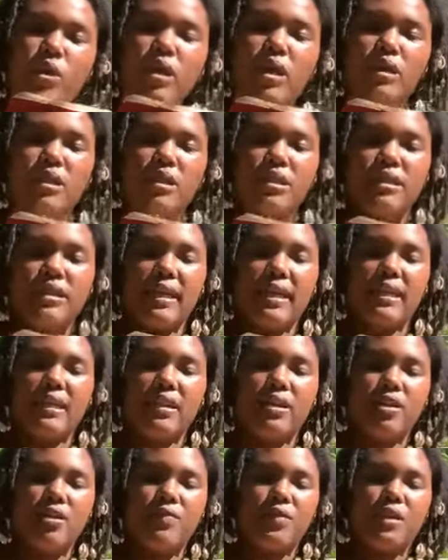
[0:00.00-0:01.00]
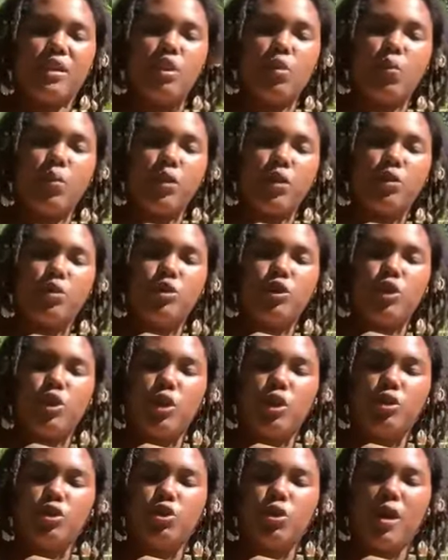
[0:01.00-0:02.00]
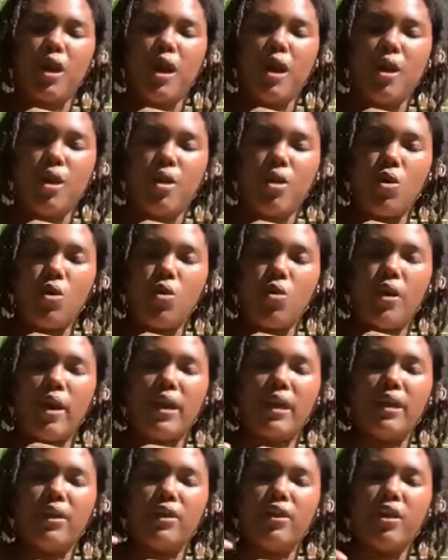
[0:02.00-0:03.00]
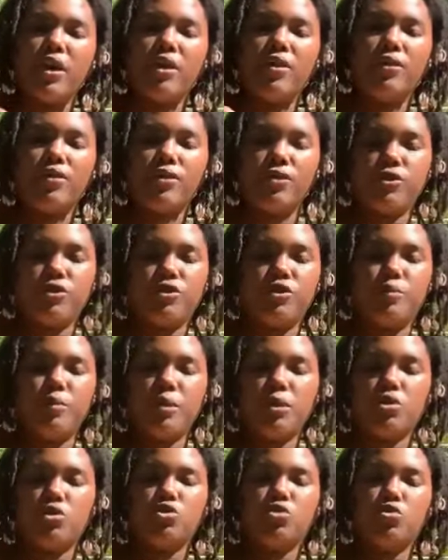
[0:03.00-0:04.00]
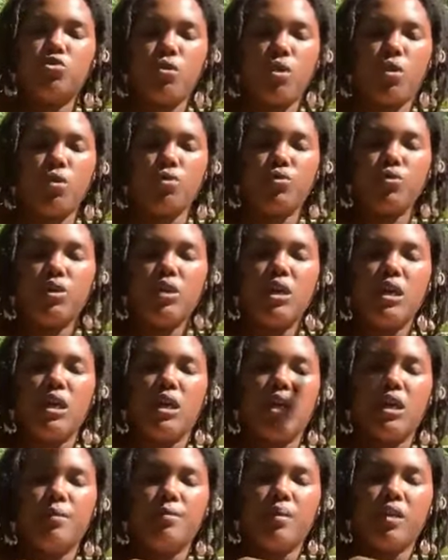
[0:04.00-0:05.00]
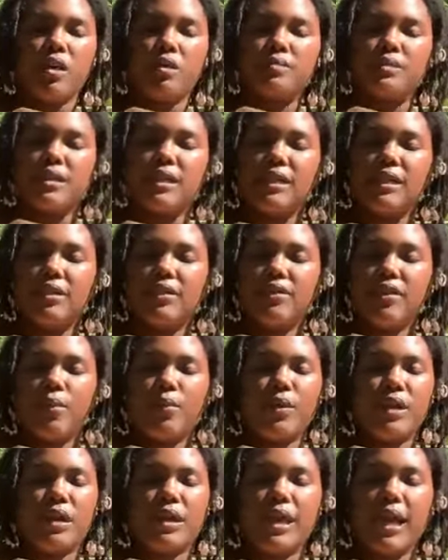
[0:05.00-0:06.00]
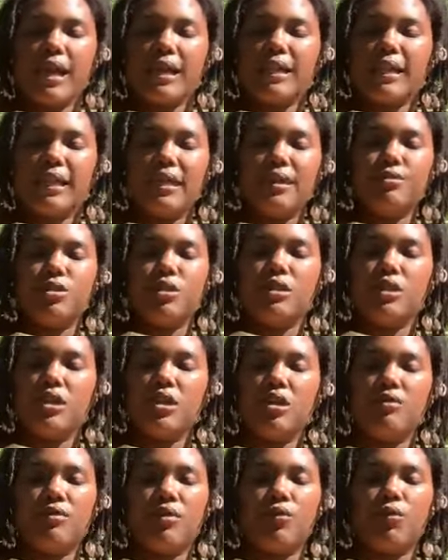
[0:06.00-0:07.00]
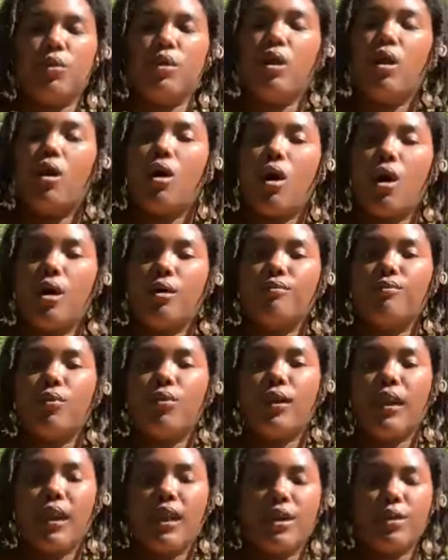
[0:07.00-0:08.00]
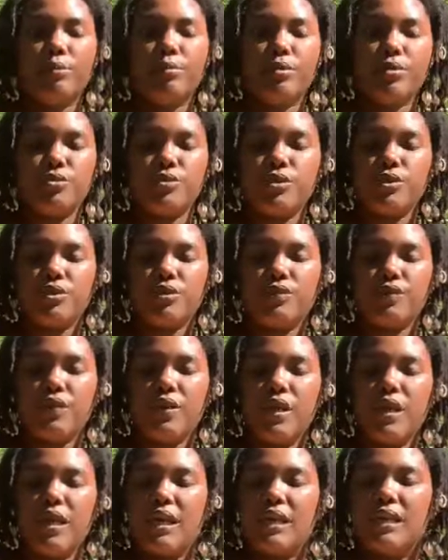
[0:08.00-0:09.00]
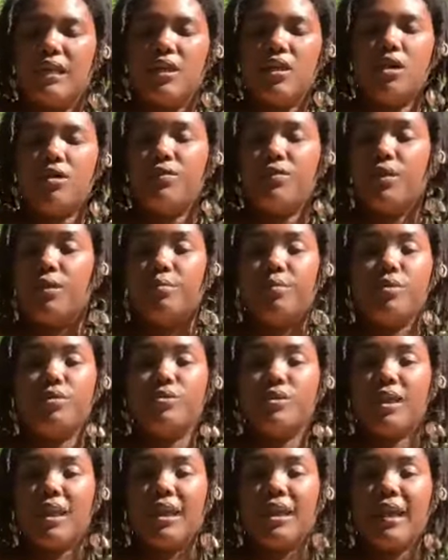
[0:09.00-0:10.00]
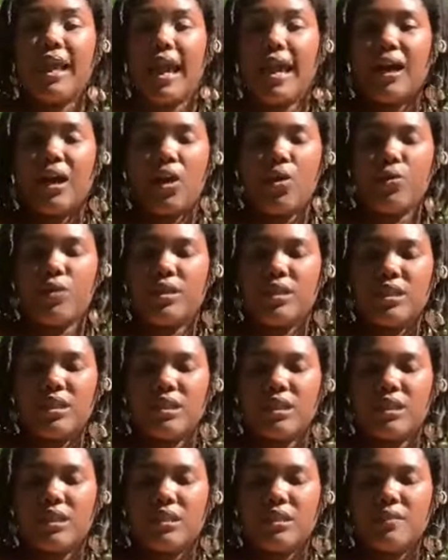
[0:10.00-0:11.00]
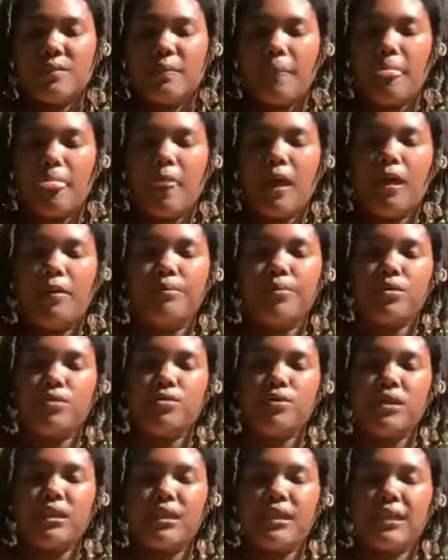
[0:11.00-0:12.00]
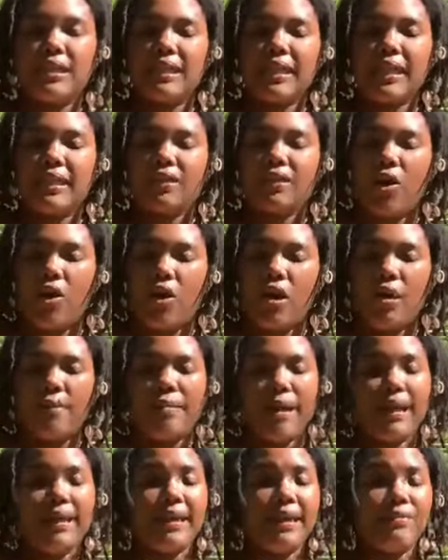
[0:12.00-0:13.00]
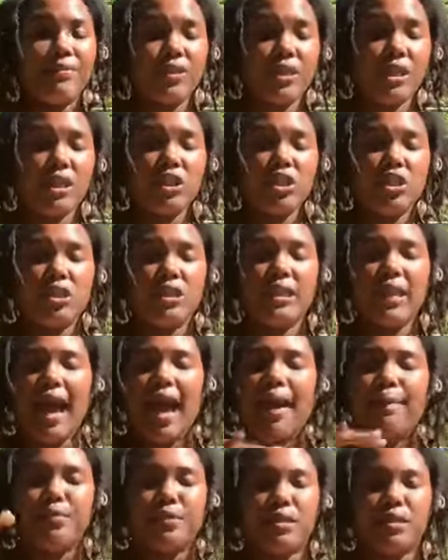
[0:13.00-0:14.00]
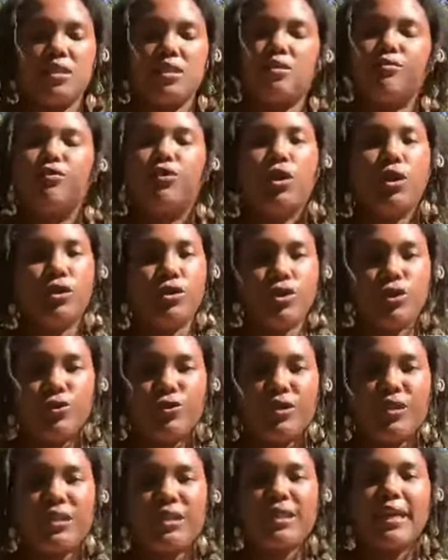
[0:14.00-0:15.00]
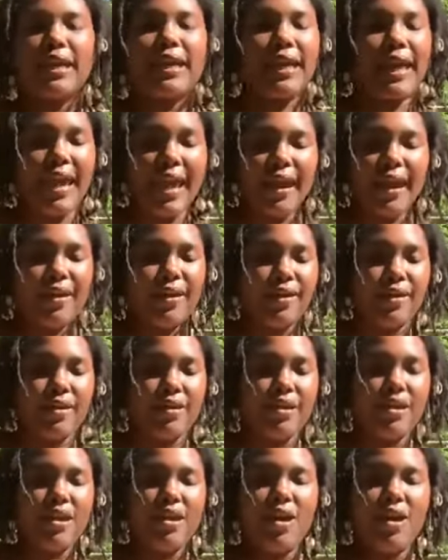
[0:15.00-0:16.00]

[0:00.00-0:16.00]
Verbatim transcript: We understand love as the will to nurture our own and another's spiritual growth. It becomes clear that we cannot claim to love if we are harmful and abusive. Love and abuse cannot coexist. Abuse and neglect are, by definition, the opposites of nurturance and care.